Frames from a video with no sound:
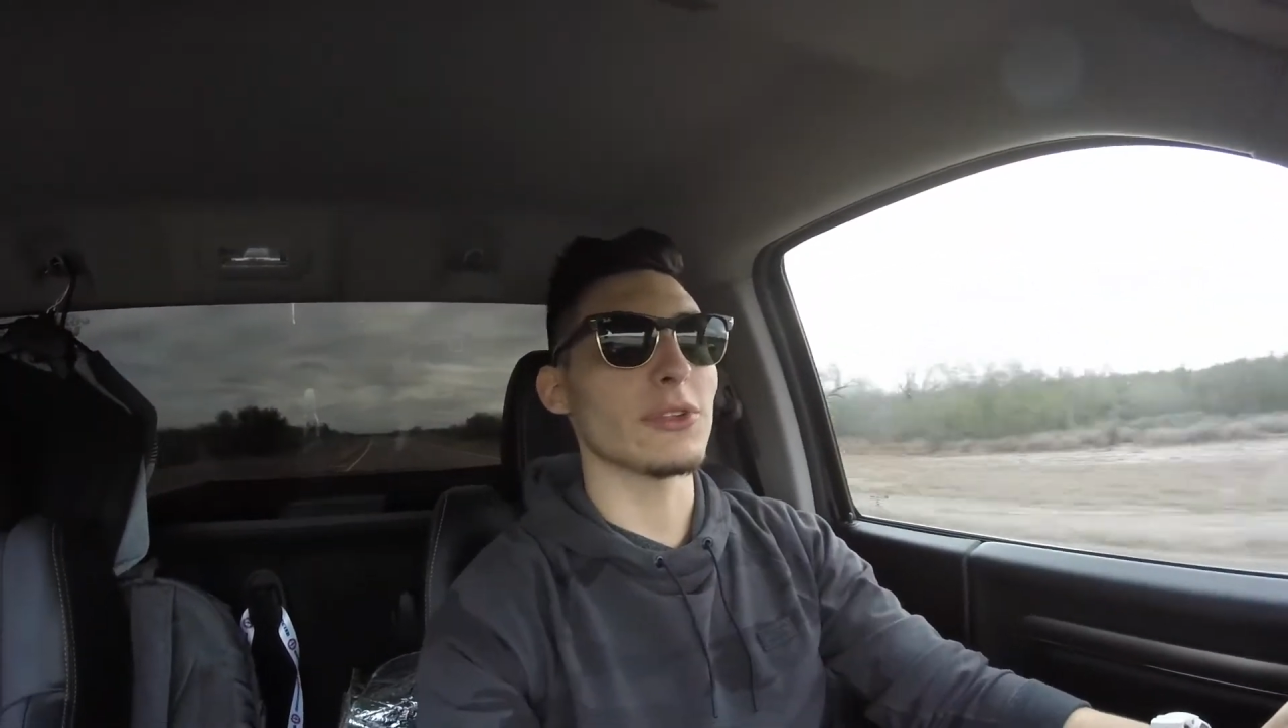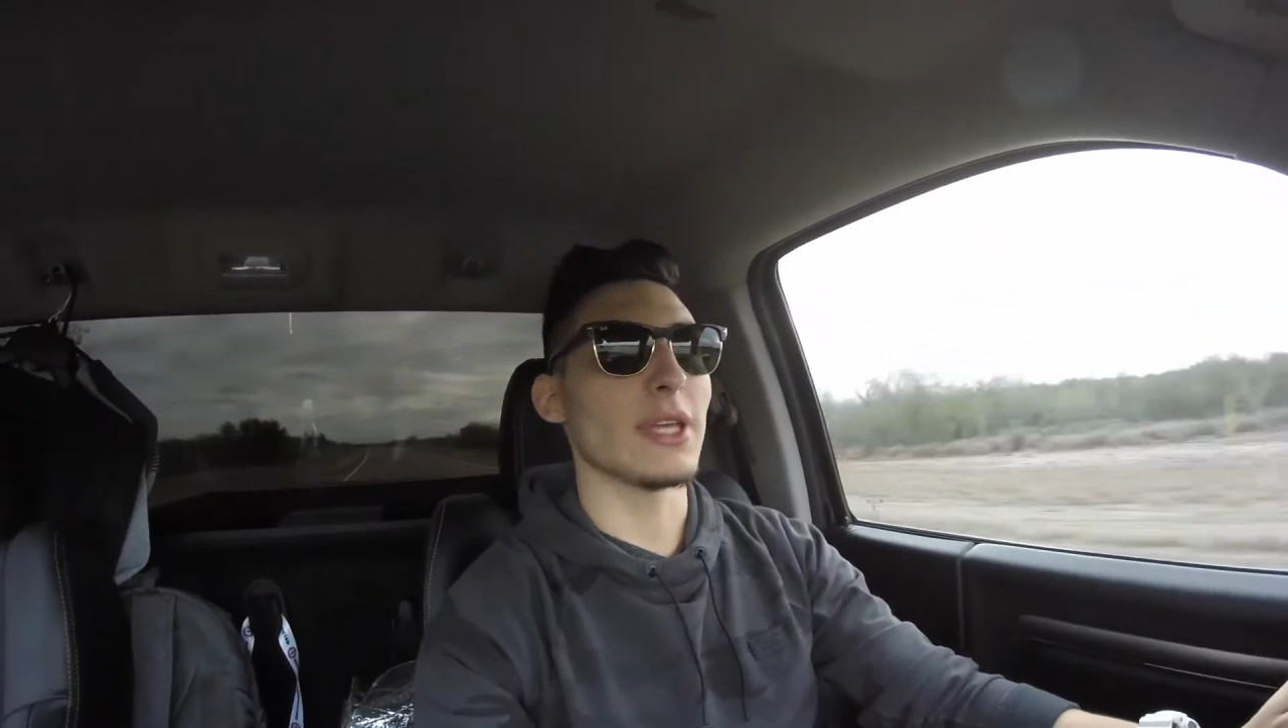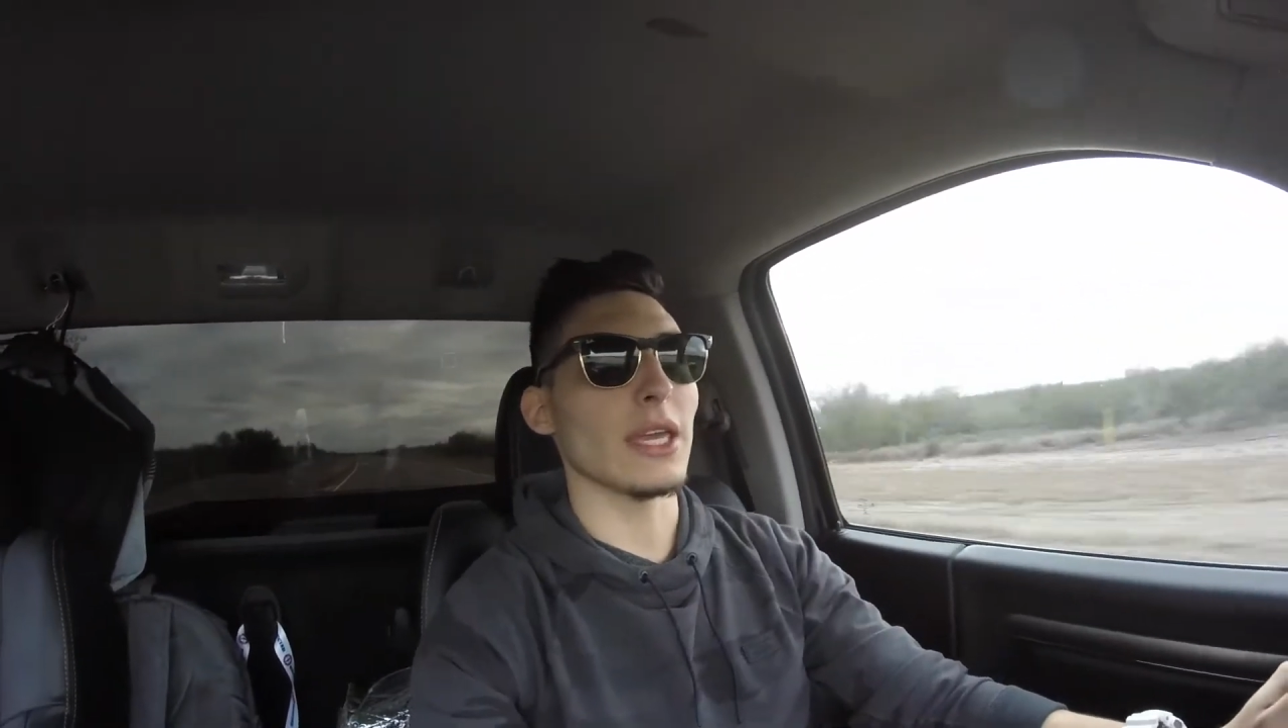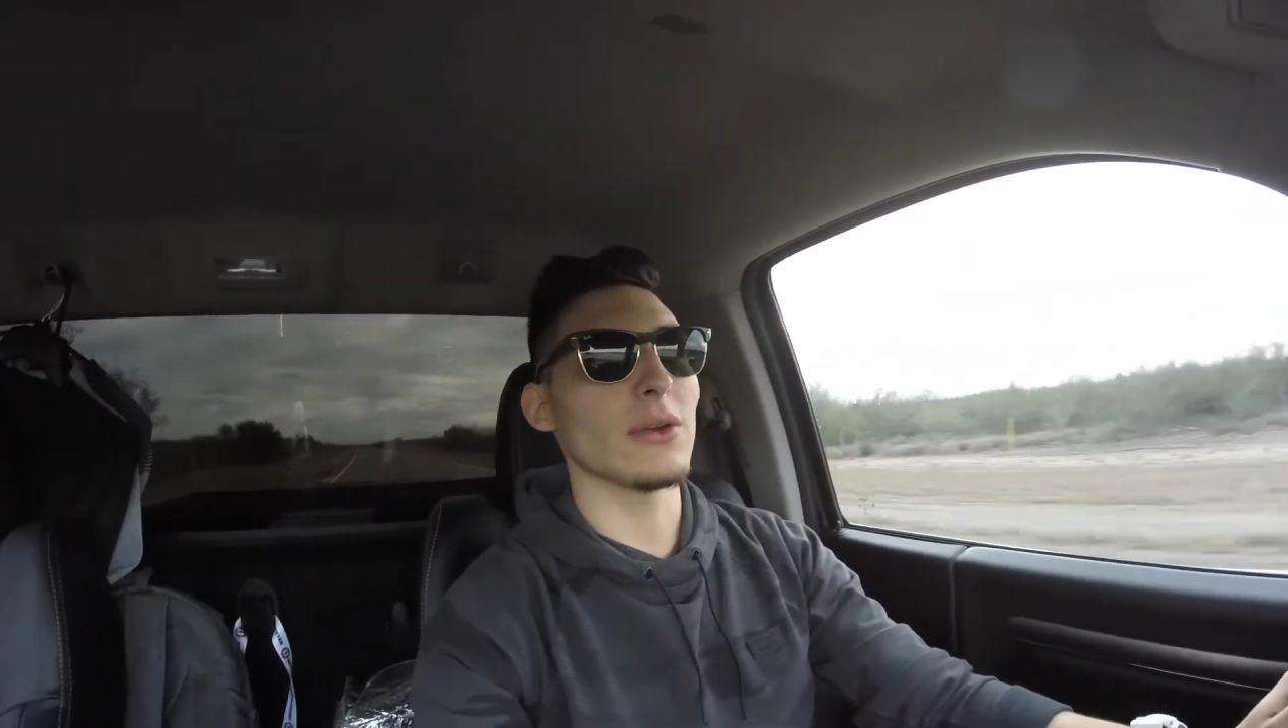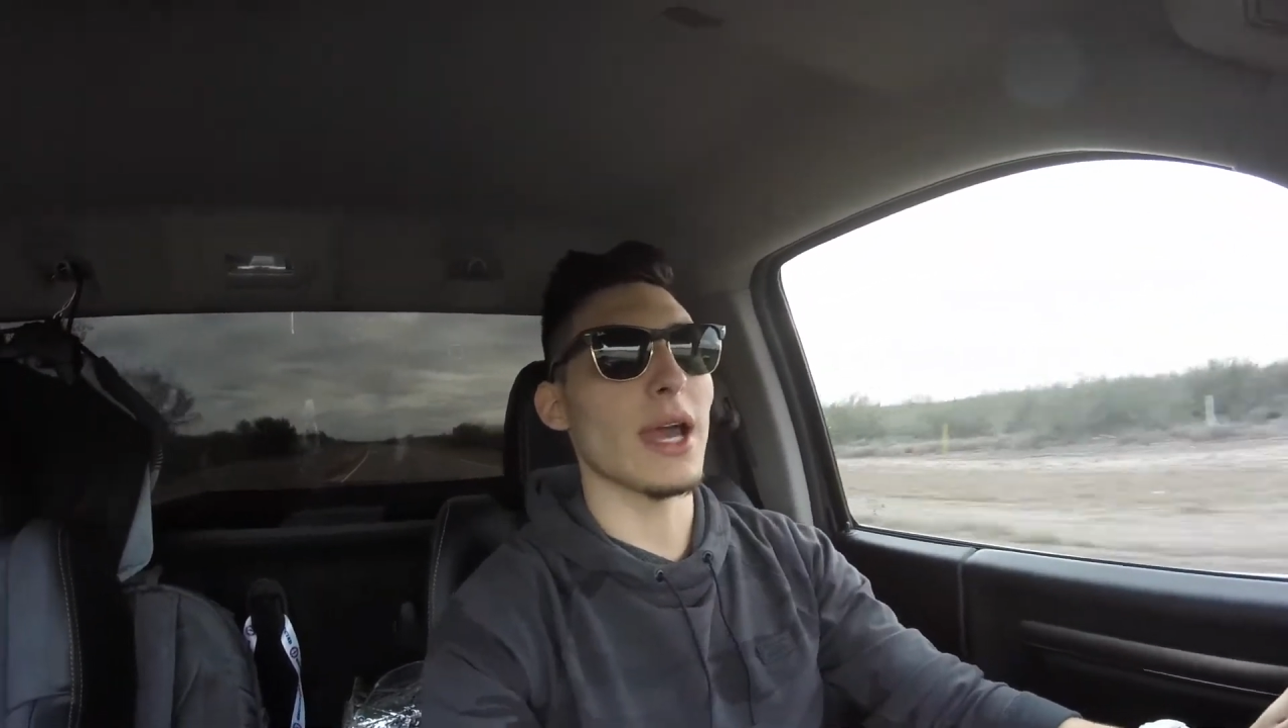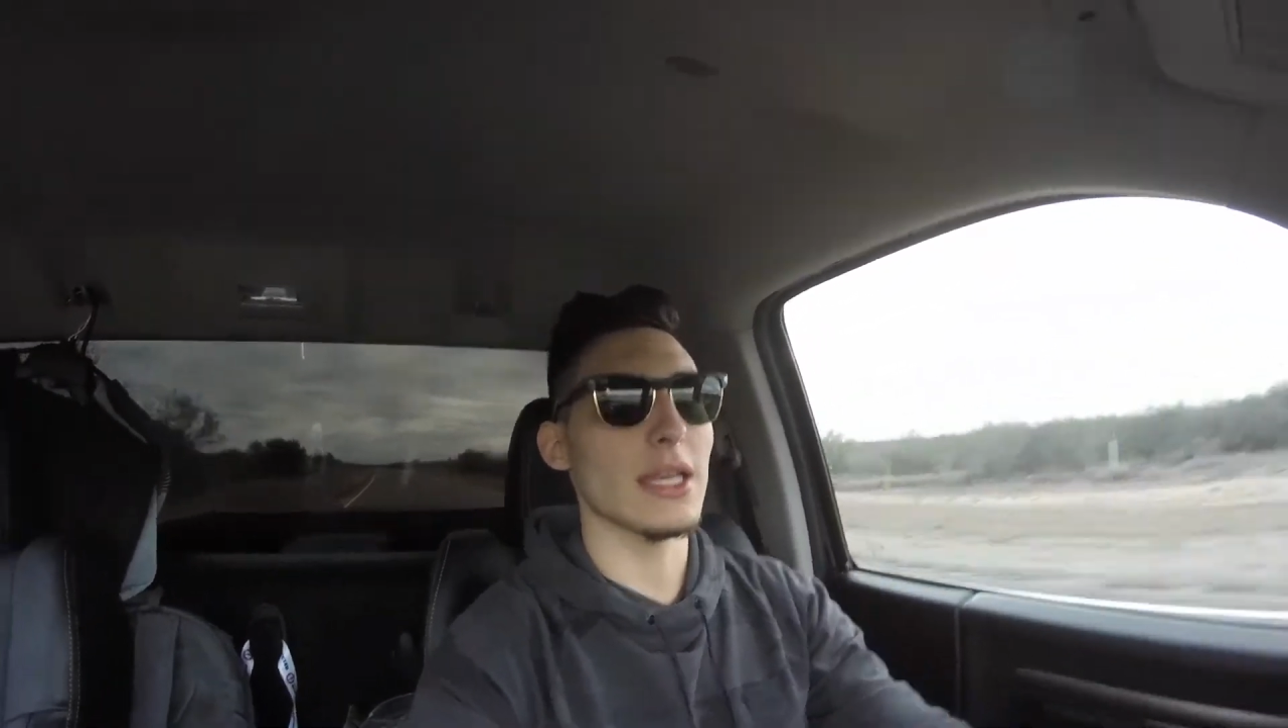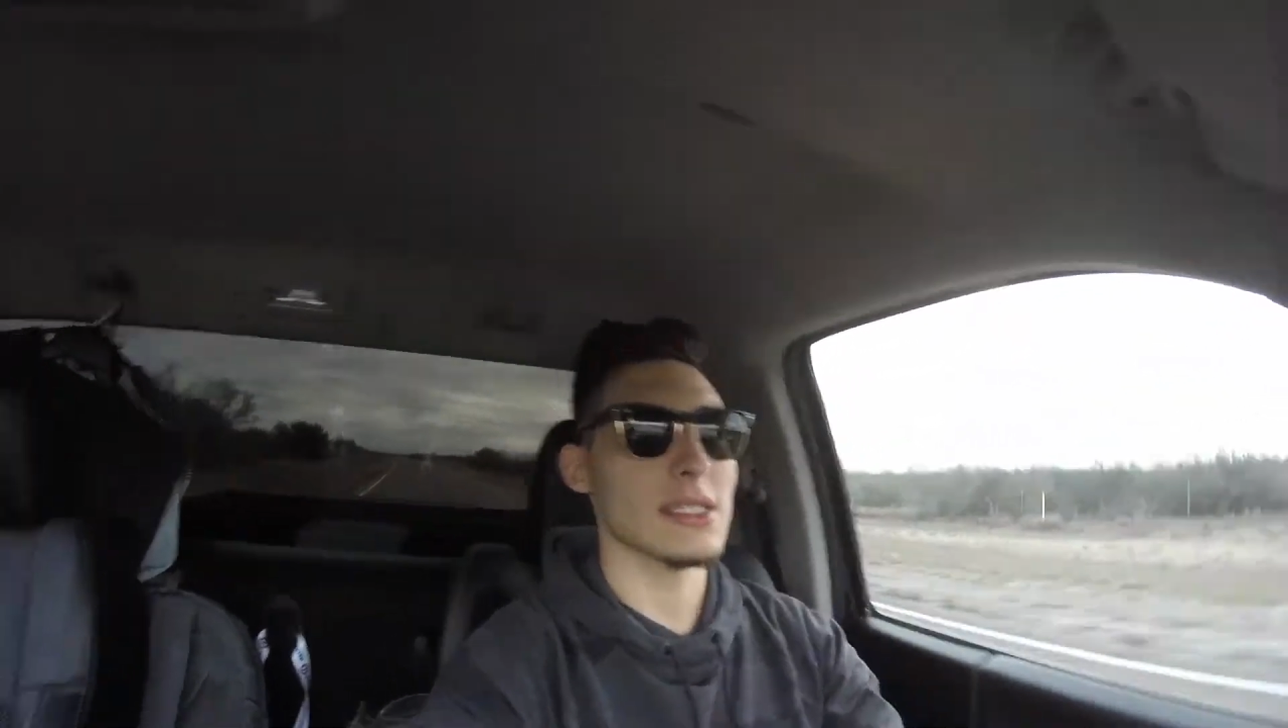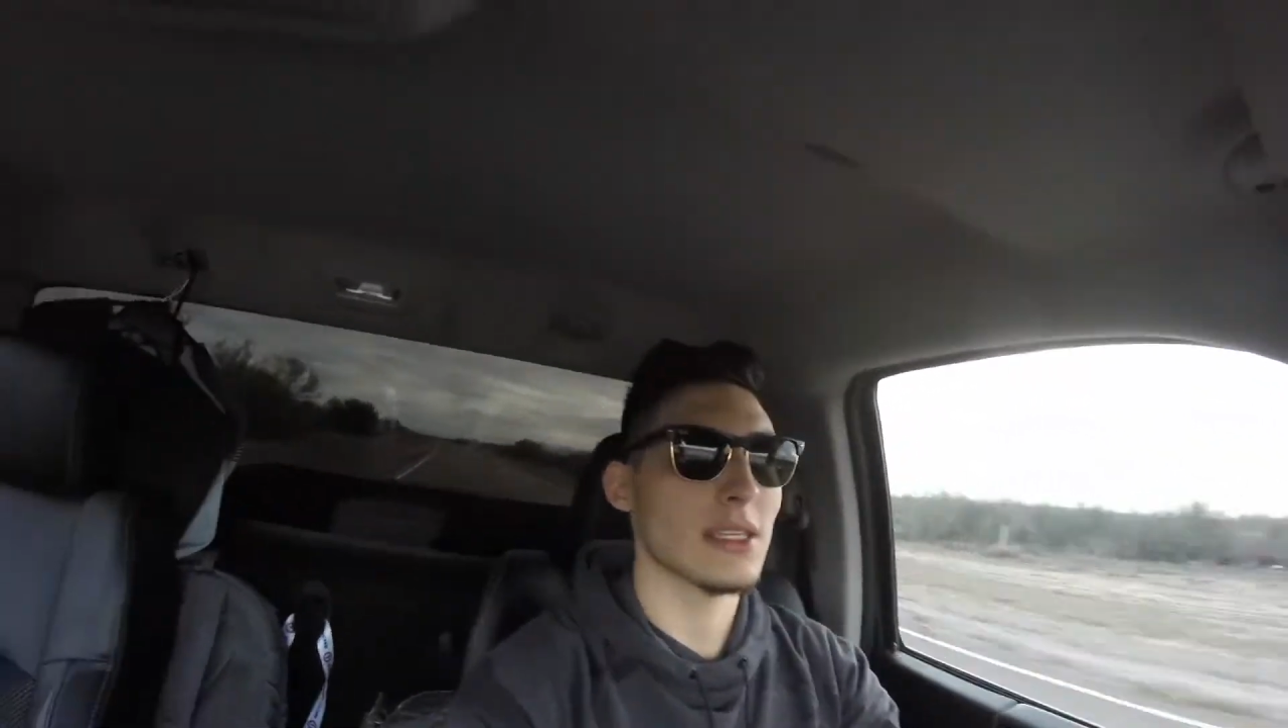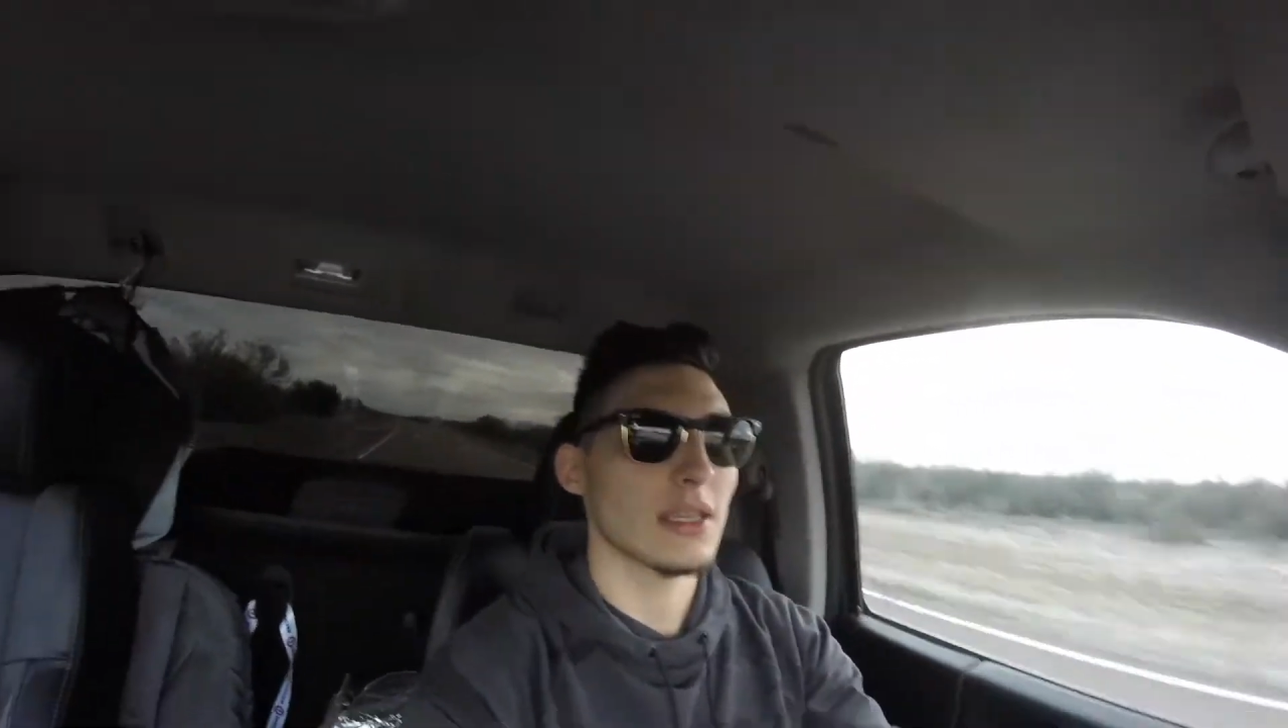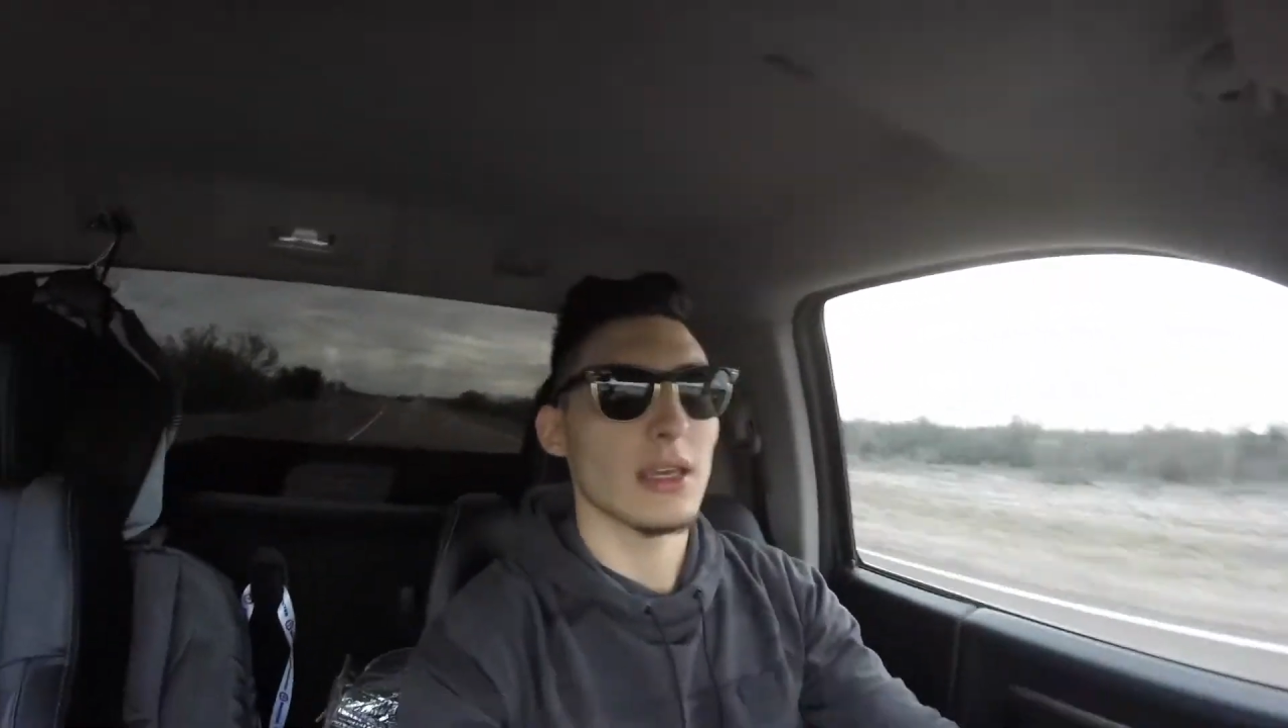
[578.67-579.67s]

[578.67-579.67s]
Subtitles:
today, you guys.